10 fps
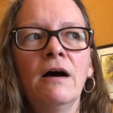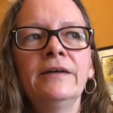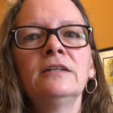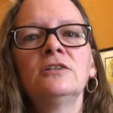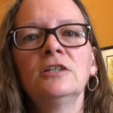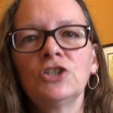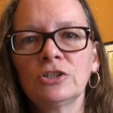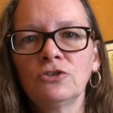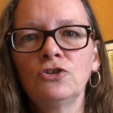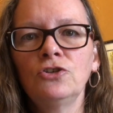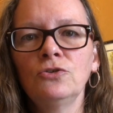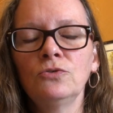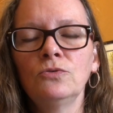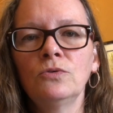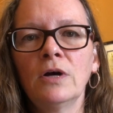in addition
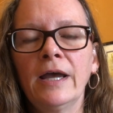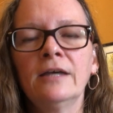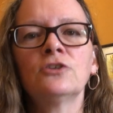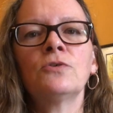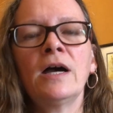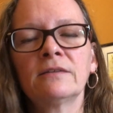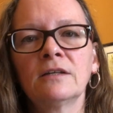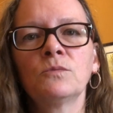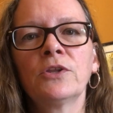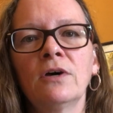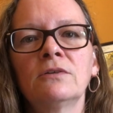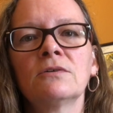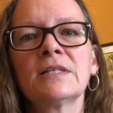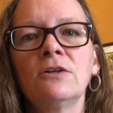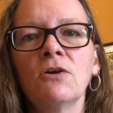to interacting with
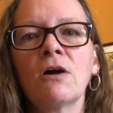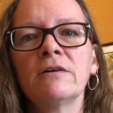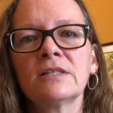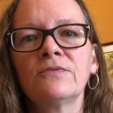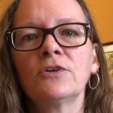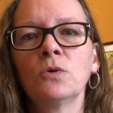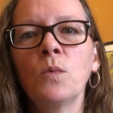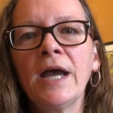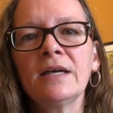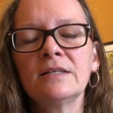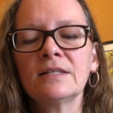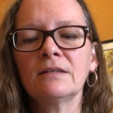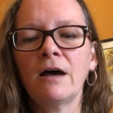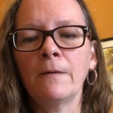others in all kinds of other ways